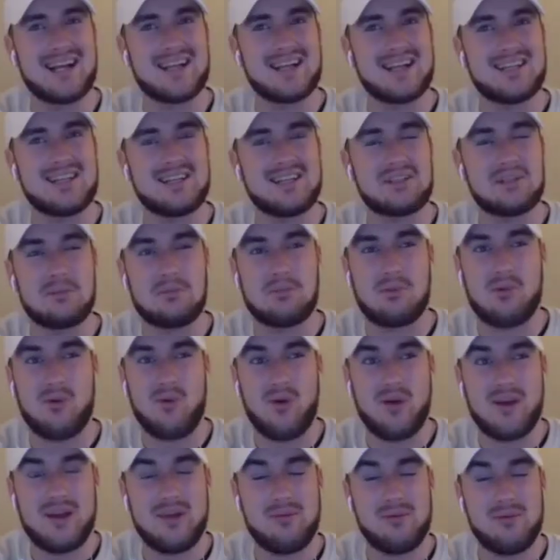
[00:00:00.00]

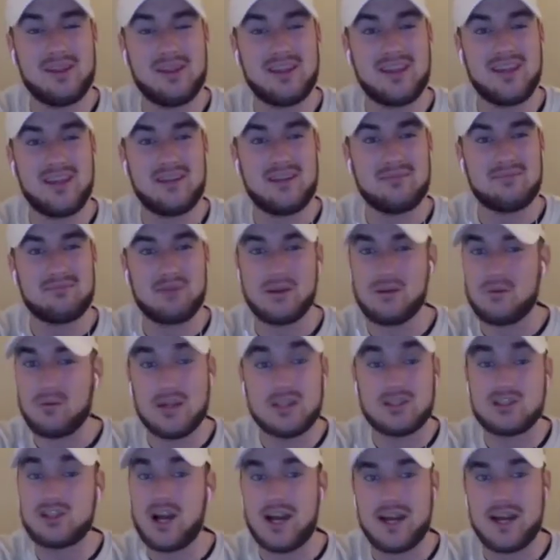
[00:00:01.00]
disappointed with it, but
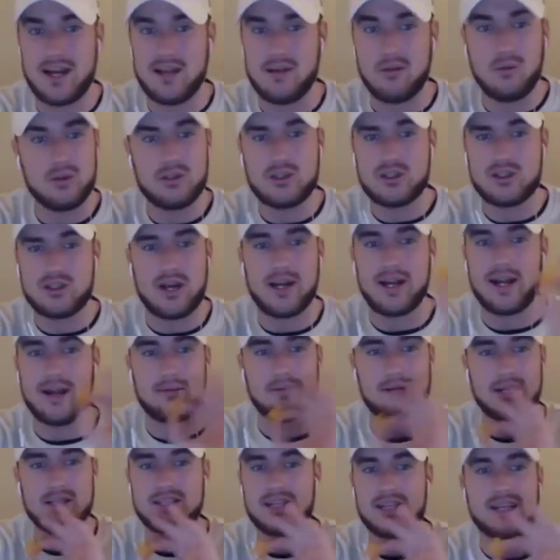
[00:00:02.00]
let's try again. We'll just try again
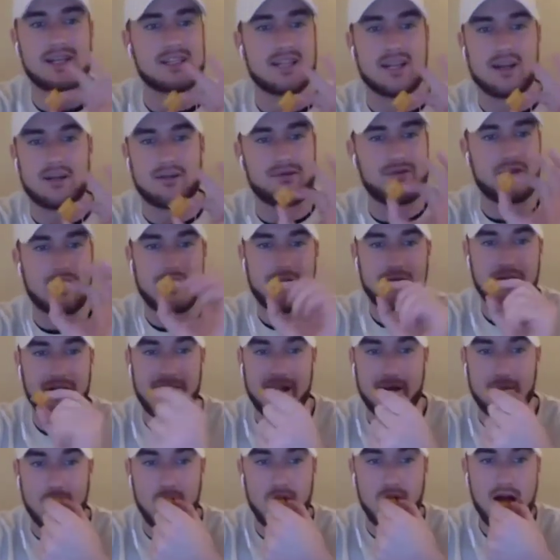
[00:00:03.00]
because, like I said, it was very
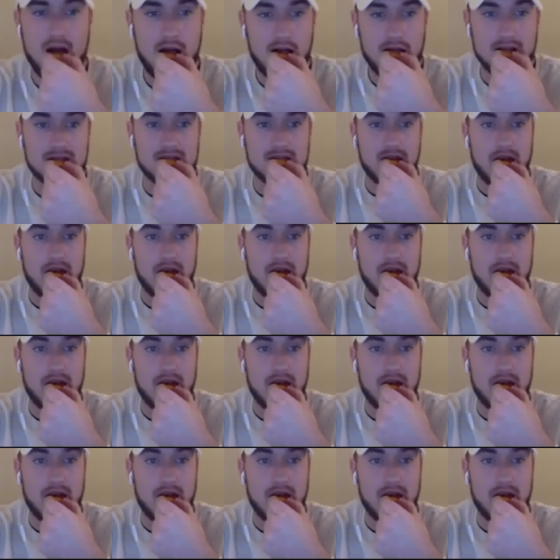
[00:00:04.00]
forgettable. Let's see.